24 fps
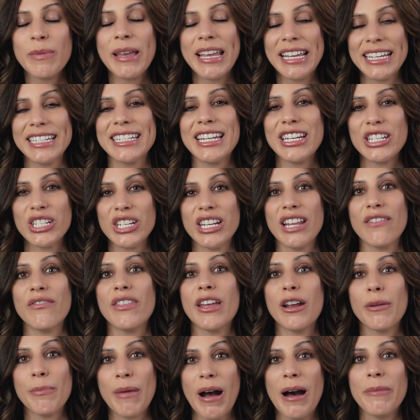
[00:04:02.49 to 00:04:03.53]
paying attention if
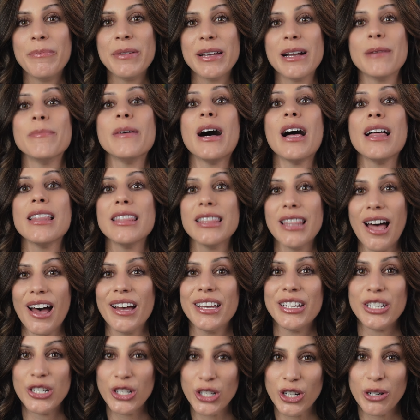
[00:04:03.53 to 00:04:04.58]
they are popping up a
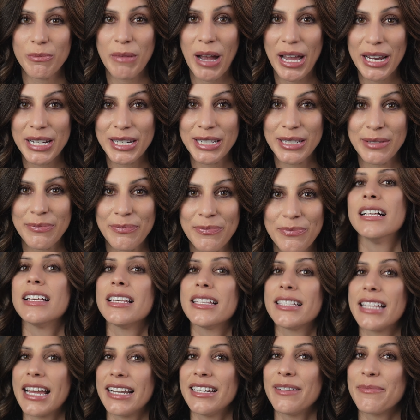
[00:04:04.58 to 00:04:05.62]
lot into your mind.
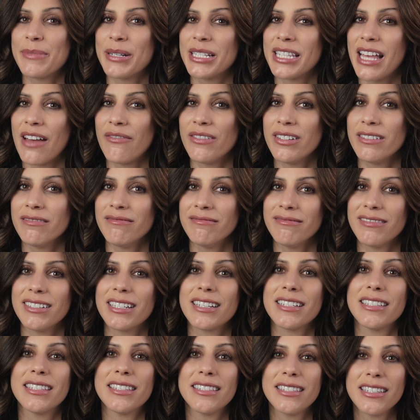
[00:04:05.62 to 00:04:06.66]
Sign number 7,
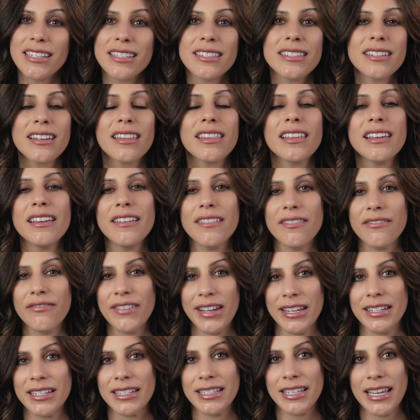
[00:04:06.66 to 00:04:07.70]
consistently
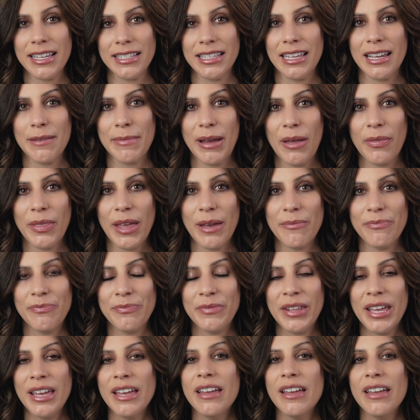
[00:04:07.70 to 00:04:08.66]
fantasizing about them.